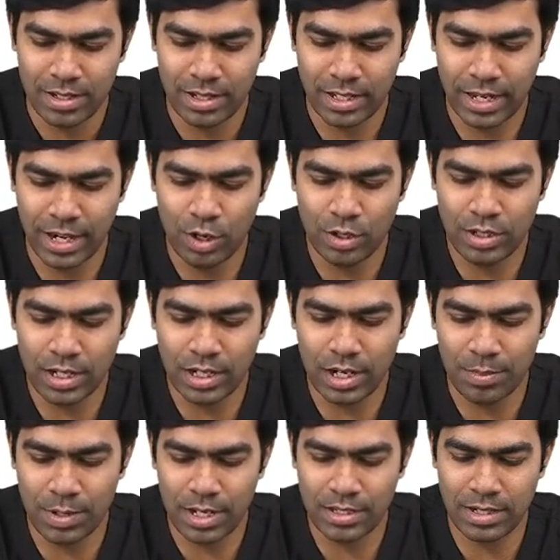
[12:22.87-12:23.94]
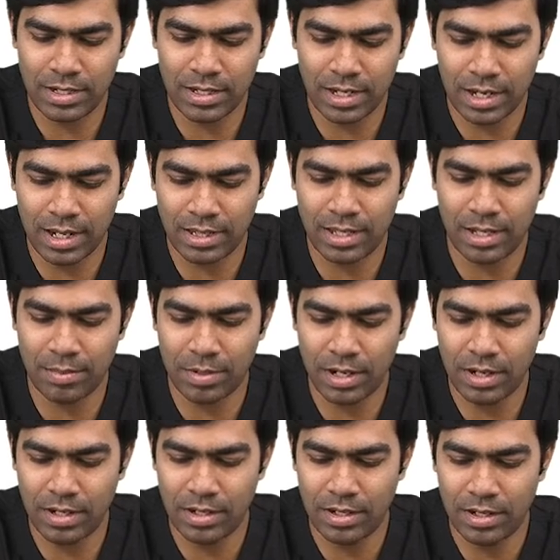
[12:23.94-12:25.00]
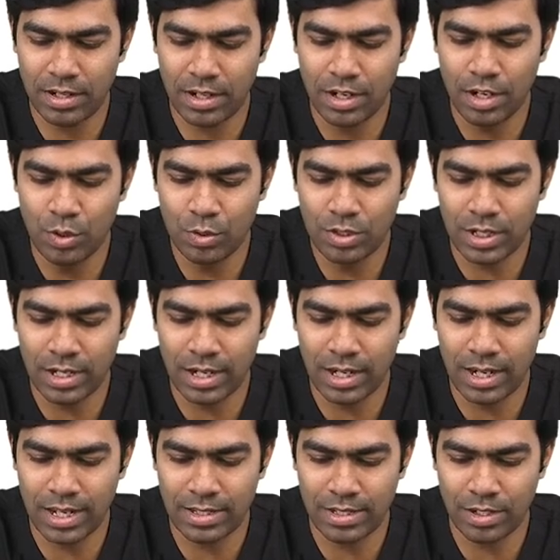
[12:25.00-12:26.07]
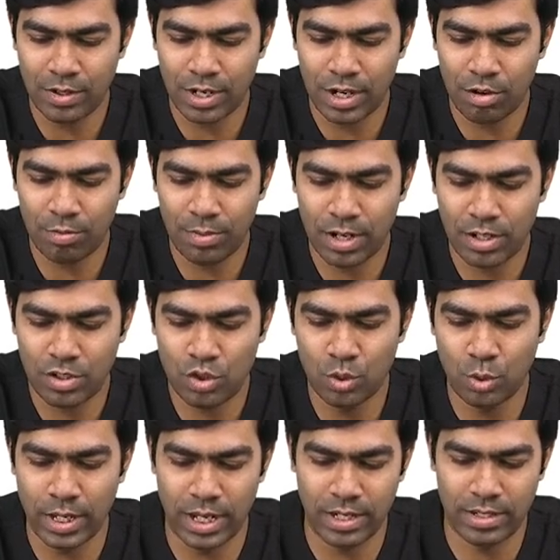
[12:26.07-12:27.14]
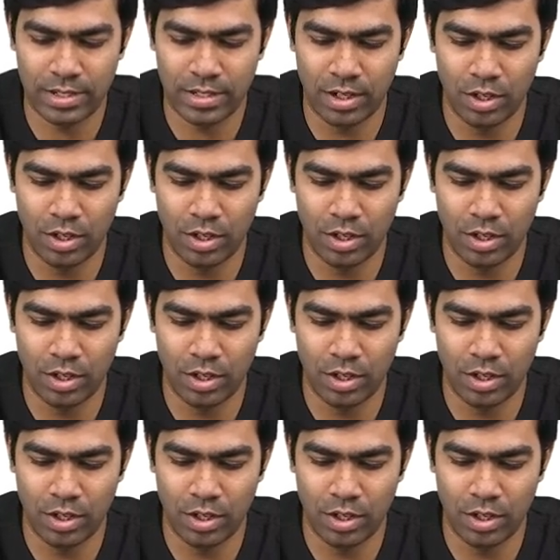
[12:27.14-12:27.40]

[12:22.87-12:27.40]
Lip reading: The ketogenic amino acids are nothing but leucine and lysine. You can remember as two L's.